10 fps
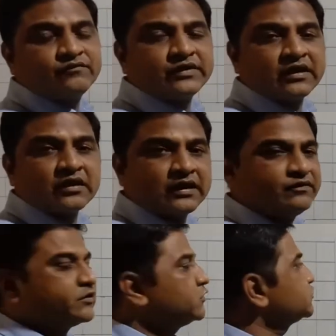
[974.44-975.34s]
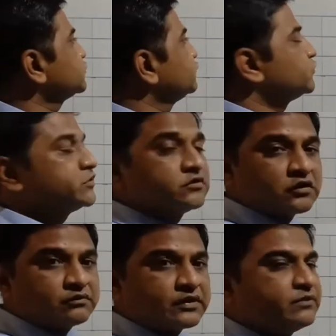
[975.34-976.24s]
we are having crossed, so 4 is not
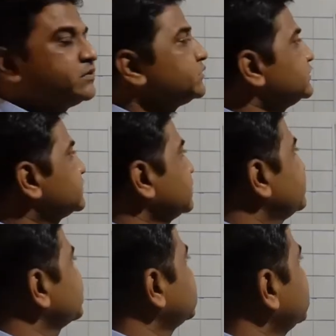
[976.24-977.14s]
a prime number, it's a composite